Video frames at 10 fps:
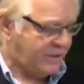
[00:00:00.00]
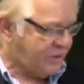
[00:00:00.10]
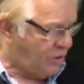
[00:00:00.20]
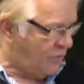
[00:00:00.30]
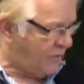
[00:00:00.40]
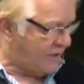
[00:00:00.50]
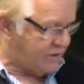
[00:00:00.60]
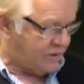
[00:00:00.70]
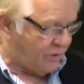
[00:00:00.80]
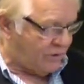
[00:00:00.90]
let's
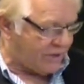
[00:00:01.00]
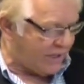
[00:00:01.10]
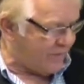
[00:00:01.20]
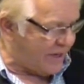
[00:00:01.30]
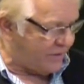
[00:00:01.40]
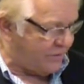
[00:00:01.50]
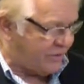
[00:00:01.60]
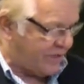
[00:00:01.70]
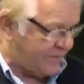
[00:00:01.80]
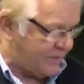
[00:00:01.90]
go look at Matthew
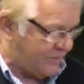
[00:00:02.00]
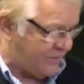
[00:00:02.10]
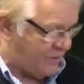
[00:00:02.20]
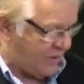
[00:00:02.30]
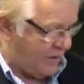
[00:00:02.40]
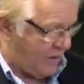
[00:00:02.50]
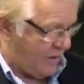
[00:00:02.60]
chapter 4.